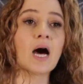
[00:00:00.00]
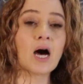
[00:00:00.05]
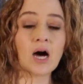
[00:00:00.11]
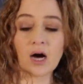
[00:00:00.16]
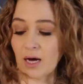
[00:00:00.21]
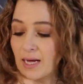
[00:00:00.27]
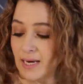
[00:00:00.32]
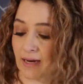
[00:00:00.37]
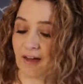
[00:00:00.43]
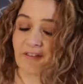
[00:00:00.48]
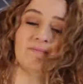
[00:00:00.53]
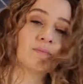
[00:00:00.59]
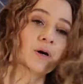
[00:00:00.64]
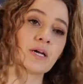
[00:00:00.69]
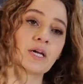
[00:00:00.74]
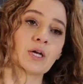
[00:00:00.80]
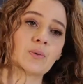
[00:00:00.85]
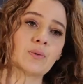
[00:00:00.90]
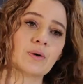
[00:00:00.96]
I love
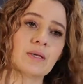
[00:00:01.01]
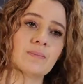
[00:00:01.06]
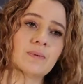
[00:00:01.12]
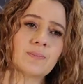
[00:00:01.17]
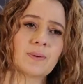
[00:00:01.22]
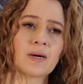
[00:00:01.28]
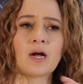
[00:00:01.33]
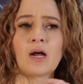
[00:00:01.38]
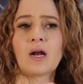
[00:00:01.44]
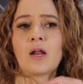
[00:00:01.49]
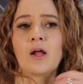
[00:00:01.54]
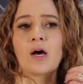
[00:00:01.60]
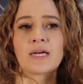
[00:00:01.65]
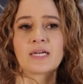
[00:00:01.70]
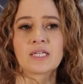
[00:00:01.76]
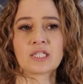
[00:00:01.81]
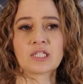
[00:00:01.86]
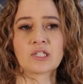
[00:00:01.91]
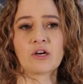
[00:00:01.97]
mine creamy, but I
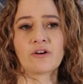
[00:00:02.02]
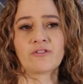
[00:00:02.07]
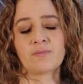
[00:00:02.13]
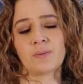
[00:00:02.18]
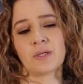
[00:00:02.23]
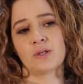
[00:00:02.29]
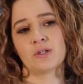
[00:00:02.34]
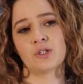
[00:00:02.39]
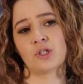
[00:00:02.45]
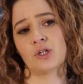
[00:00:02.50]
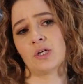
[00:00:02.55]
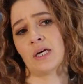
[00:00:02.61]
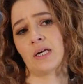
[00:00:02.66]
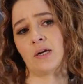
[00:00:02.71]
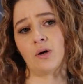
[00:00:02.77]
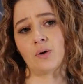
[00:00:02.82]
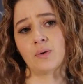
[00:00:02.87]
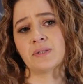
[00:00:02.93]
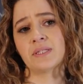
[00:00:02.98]
like it soft, because you
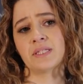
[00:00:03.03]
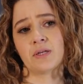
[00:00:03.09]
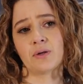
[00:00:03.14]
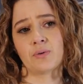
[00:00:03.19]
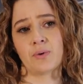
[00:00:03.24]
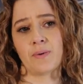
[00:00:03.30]
gotta also